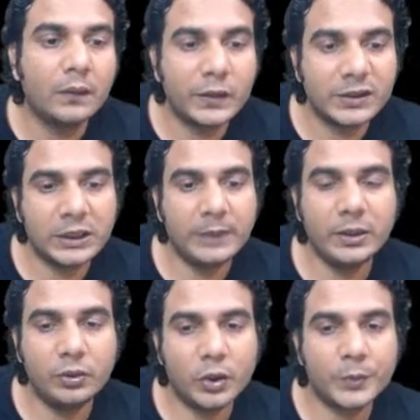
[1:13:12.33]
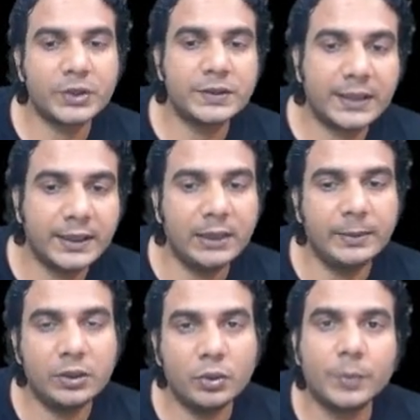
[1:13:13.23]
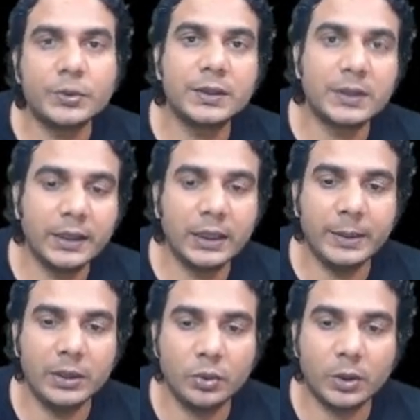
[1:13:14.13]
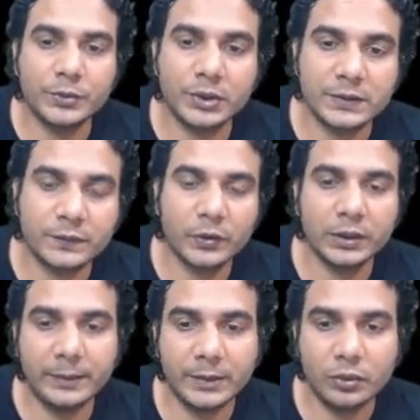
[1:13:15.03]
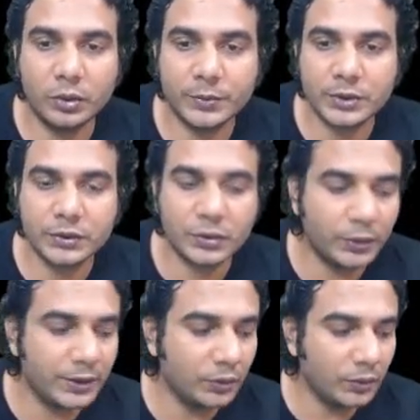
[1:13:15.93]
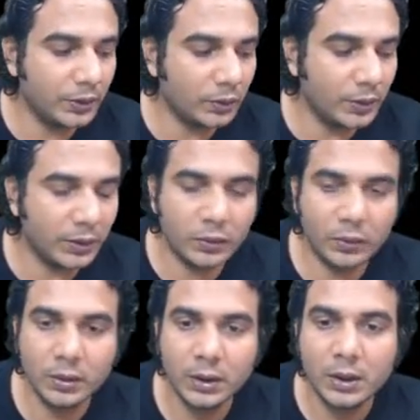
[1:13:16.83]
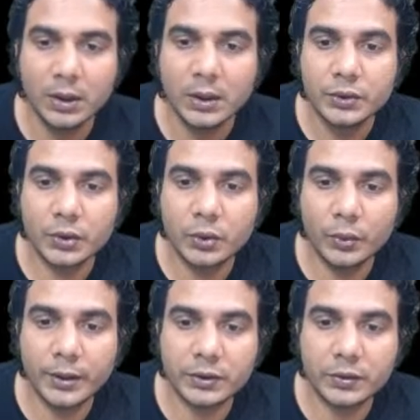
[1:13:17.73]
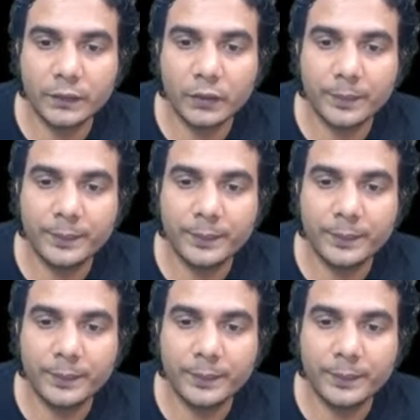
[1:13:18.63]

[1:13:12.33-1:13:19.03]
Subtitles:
First element 2 options, second element 2 options, third element 2 options, fourth element 2 options. So 2 into 2 into 2 into 2. So 2 raised to 4.